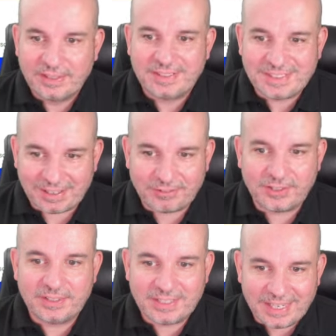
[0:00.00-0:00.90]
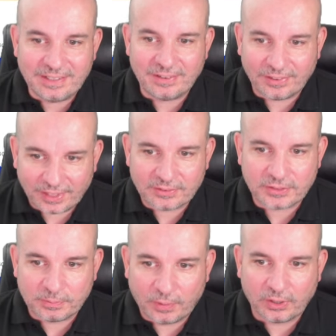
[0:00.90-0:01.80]

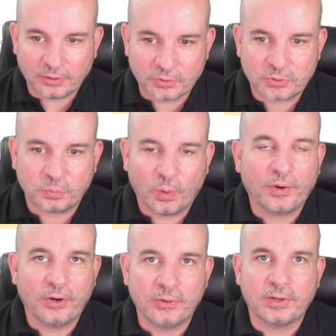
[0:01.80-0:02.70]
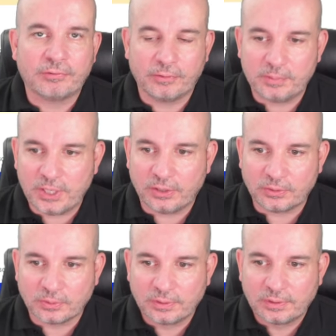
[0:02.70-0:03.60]
17,000 miles, one owner from new.